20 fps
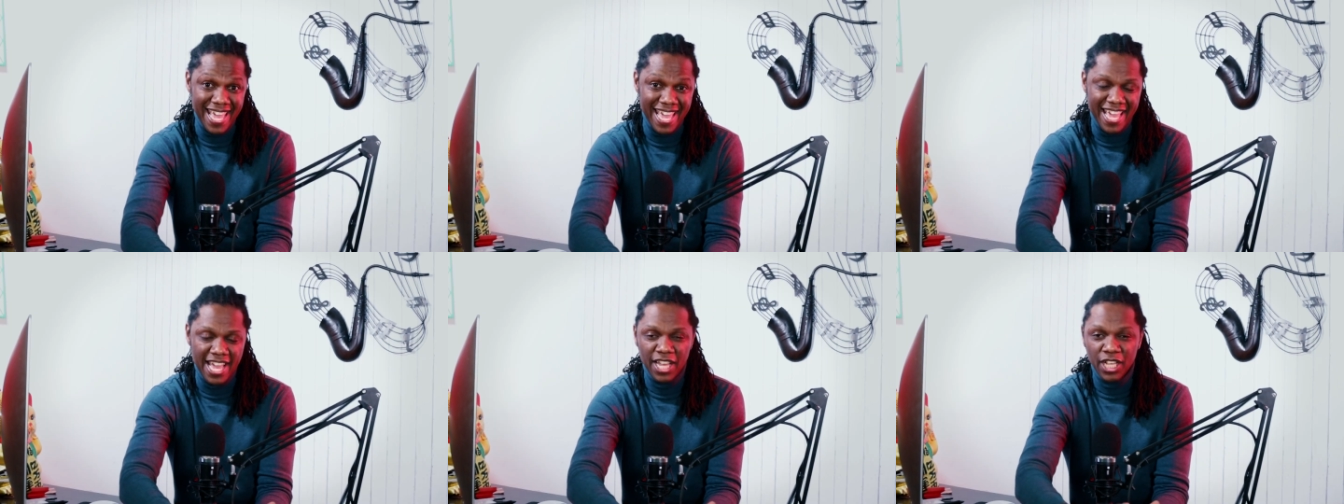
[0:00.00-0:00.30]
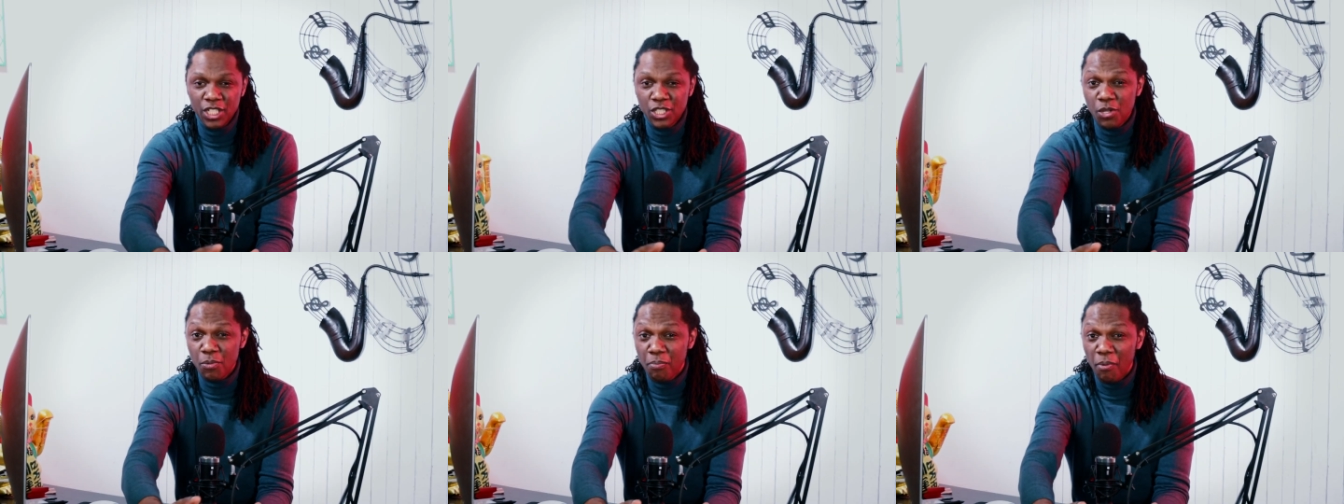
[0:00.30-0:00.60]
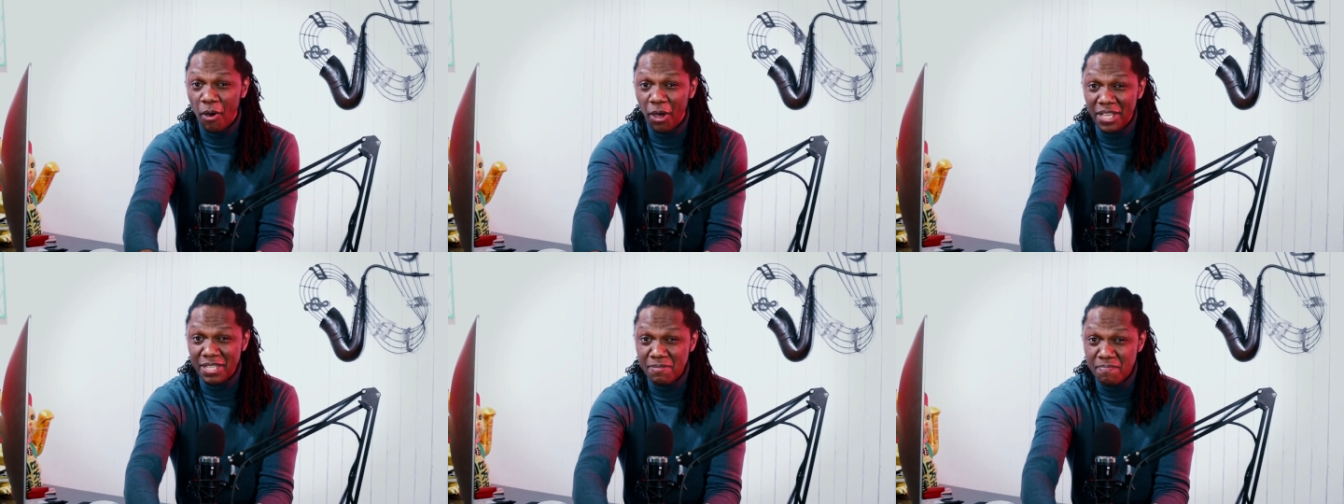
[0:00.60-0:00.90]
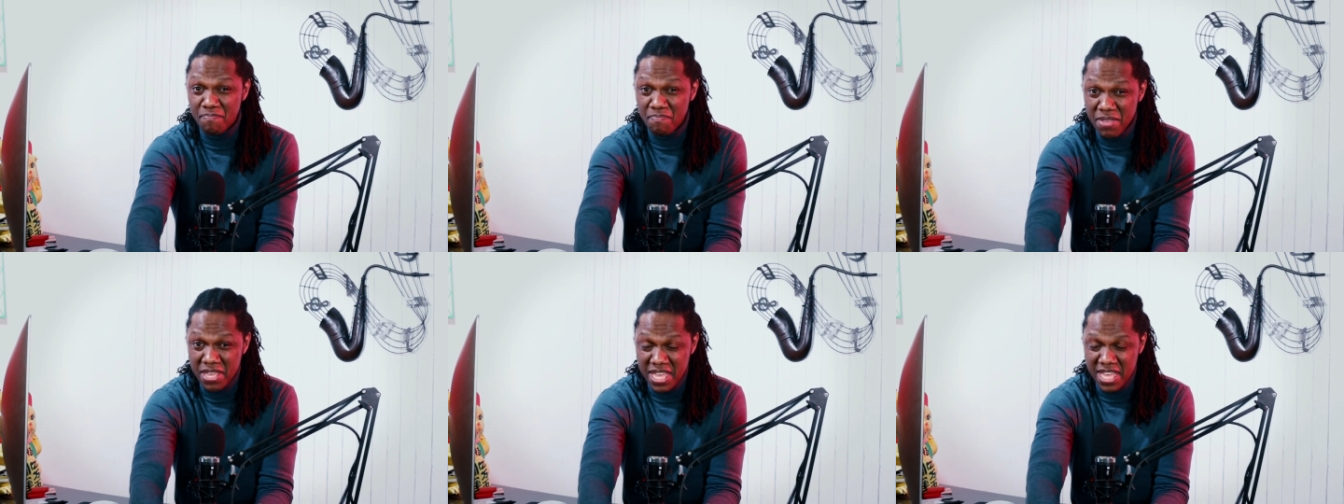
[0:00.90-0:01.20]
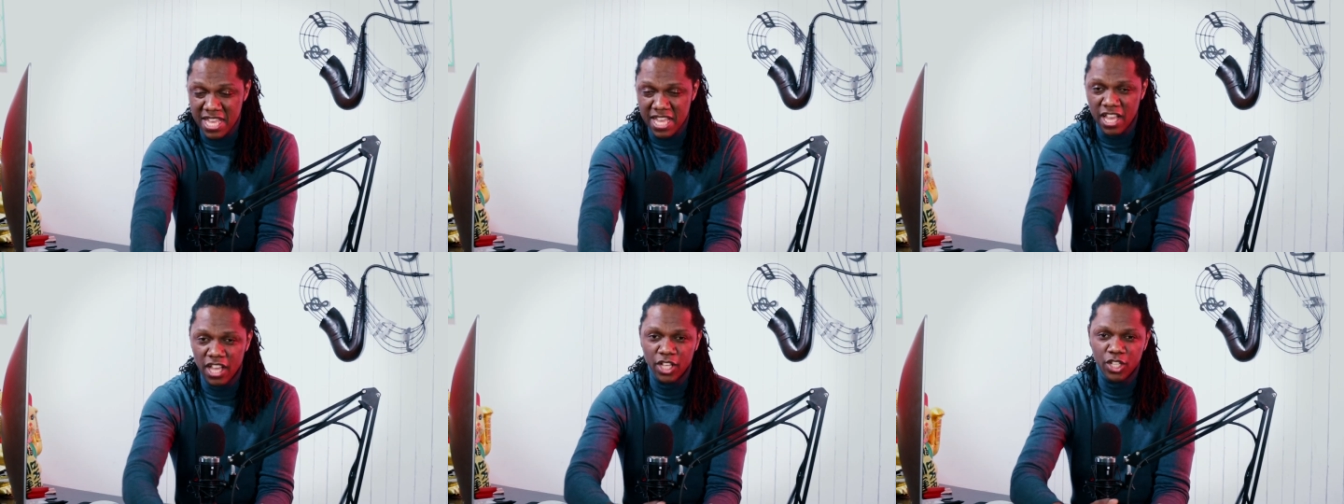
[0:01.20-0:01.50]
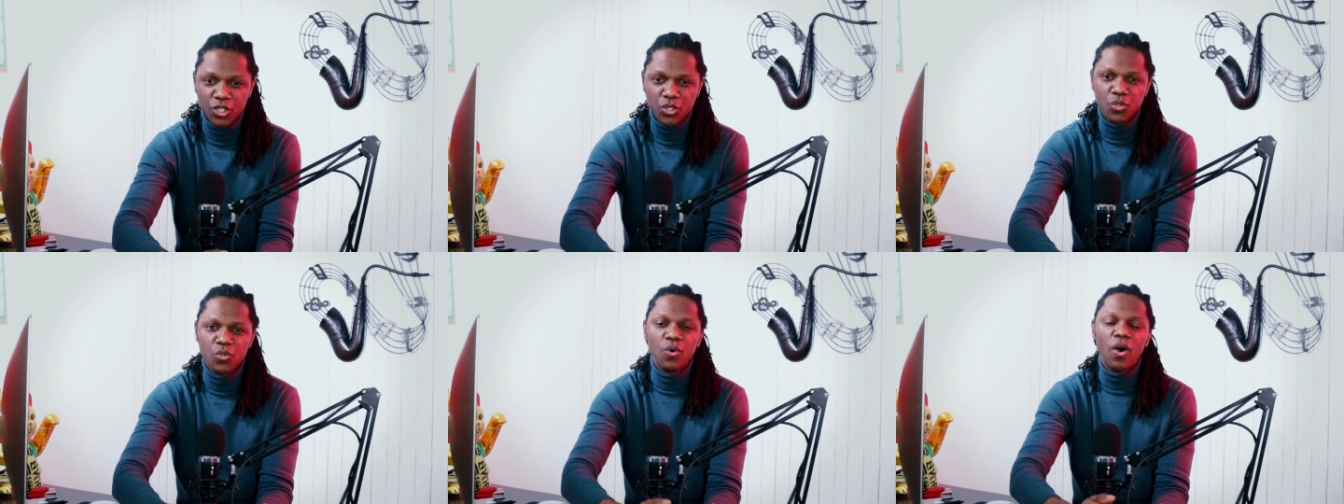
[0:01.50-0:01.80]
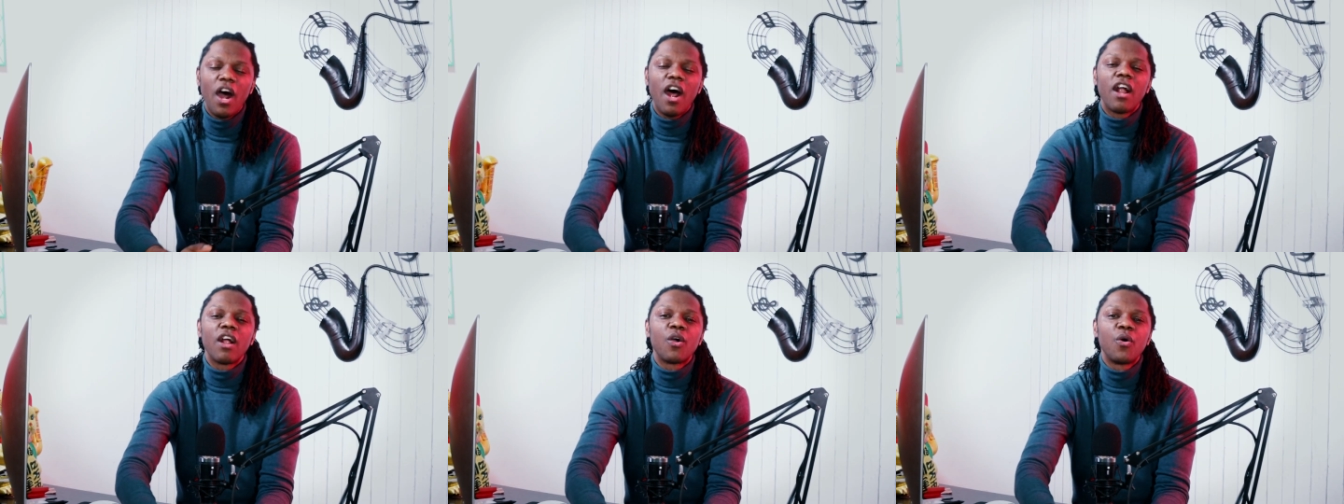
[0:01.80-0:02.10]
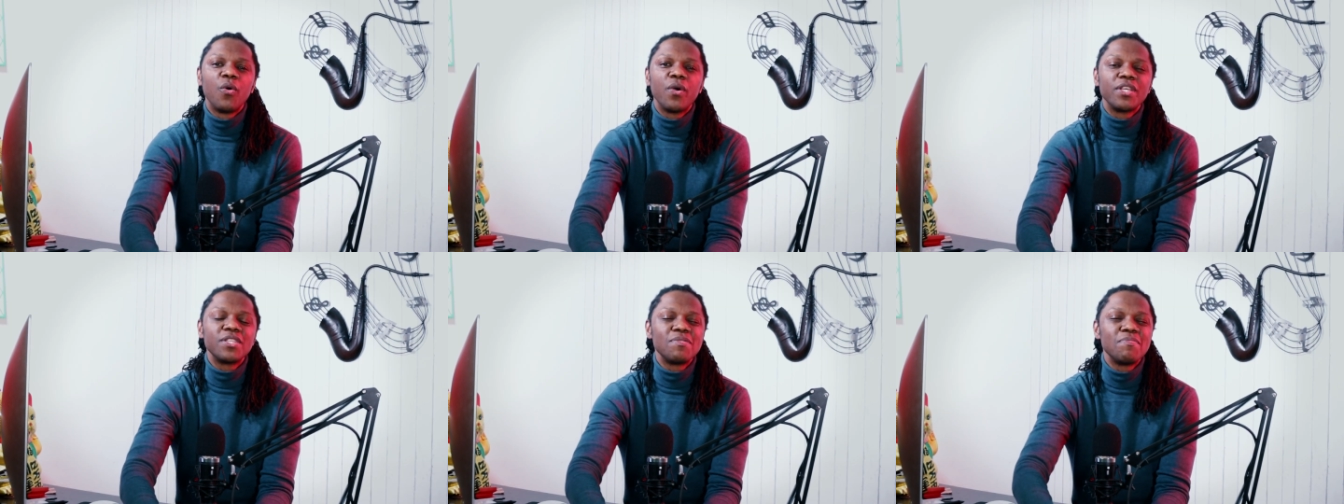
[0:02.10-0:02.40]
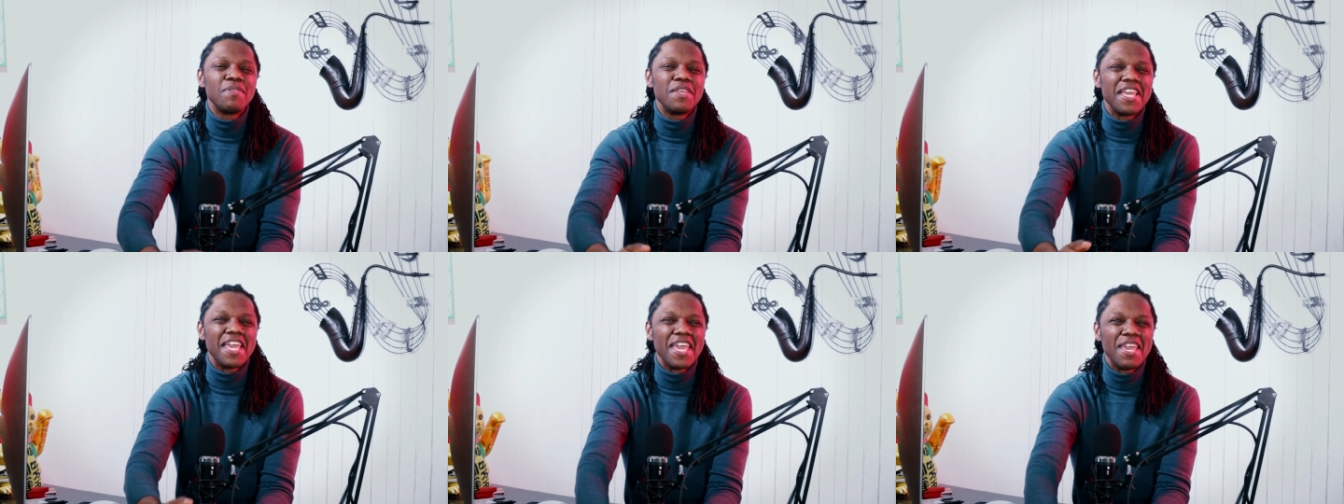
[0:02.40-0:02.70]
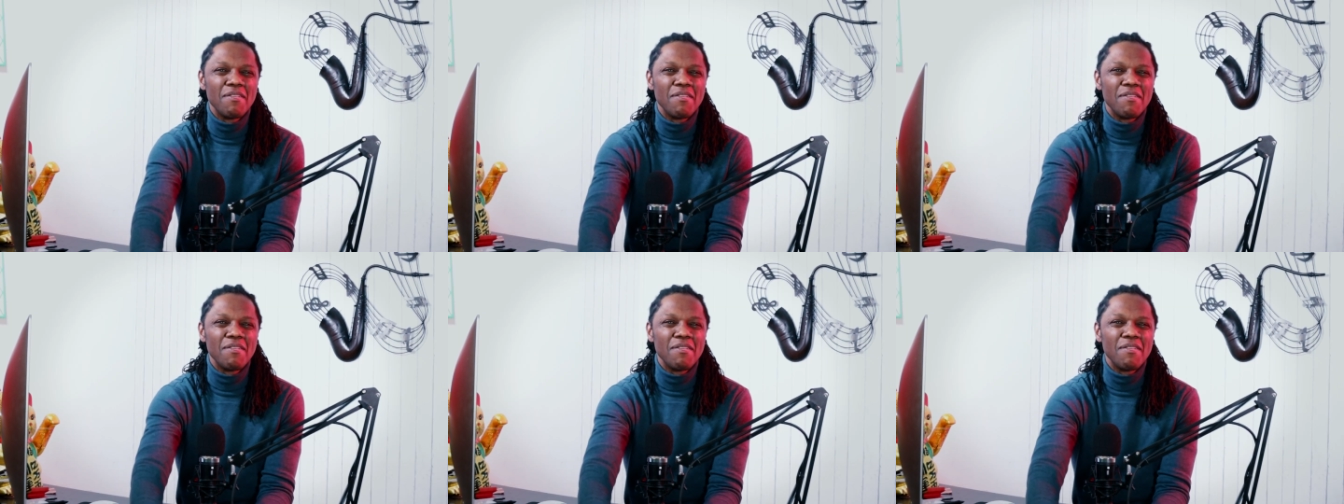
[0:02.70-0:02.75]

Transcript: A to point B, you are going to be